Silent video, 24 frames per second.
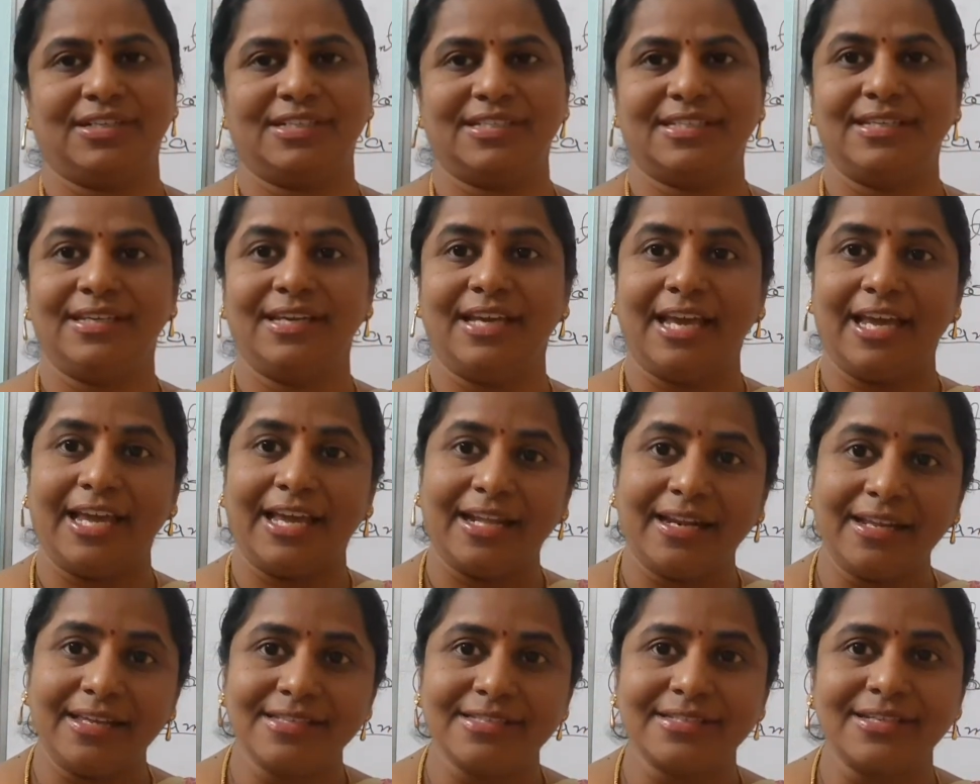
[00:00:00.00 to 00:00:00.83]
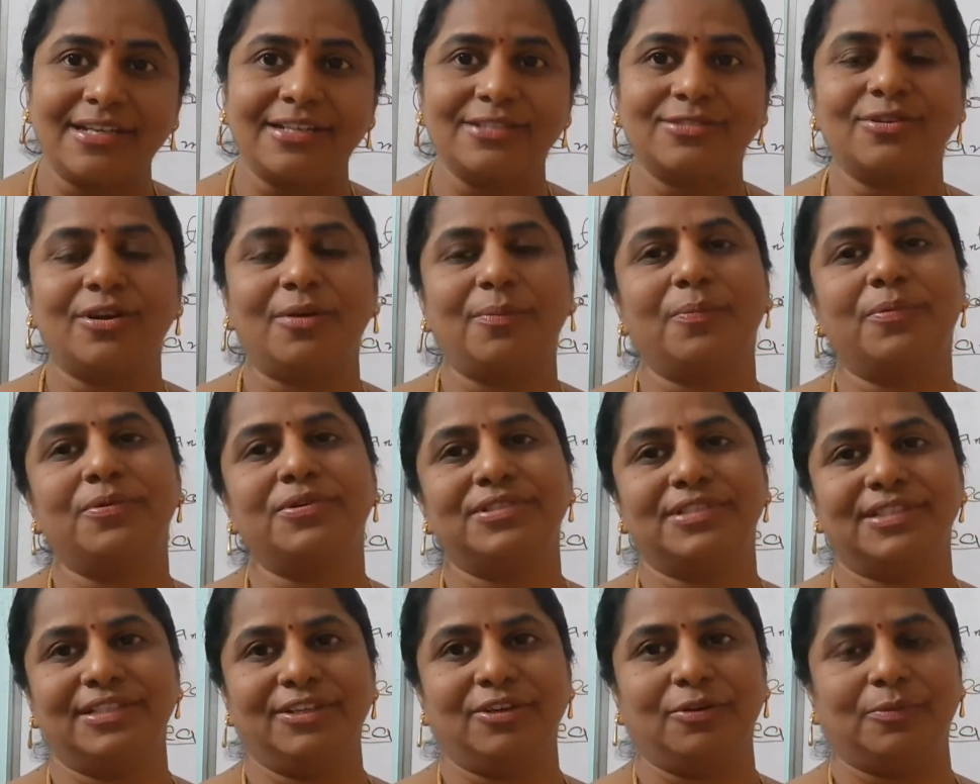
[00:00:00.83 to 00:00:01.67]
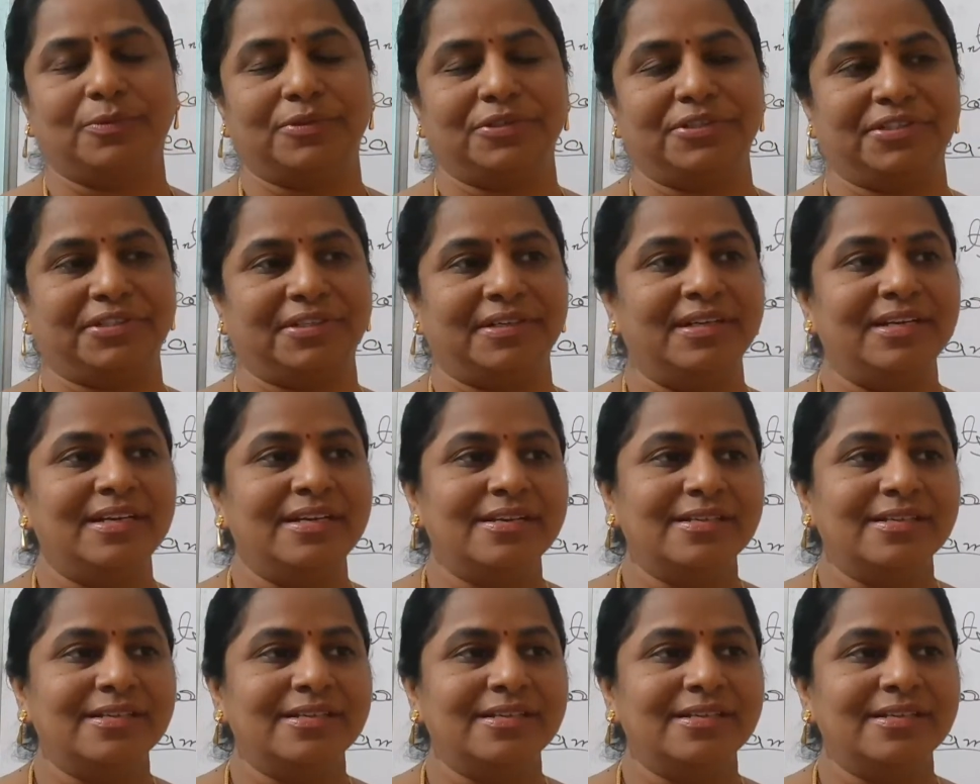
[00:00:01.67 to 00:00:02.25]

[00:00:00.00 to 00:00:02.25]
See, air is also opposing your motion.